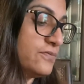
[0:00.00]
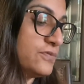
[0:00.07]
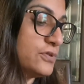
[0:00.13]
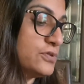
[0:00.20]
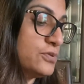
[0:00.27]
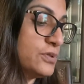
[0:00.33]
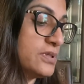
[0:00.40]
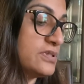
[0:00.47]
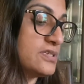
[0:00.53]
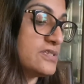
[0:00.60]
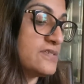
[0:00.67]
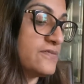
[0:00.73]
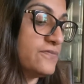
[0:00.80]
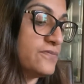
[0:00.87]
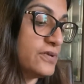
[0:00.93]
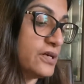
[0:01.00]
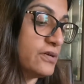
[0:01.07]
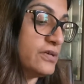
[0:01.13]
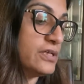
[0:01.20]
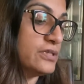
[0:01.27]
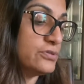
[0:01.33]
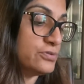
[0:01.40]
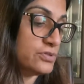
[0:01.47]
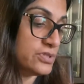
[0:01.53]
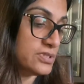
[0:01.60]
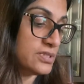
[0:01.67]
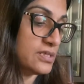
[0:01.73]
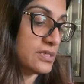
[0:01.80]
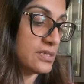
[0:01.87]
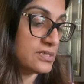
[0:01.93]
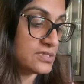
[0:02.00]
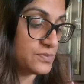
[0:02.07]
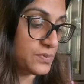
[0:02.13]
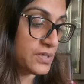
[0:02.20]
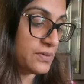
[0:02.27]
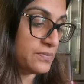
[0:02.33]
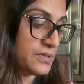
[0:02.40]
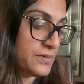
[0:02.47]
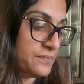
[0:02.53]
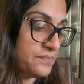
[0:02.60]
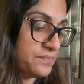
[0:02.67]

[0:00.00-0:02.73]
for doing this very interesting experiment.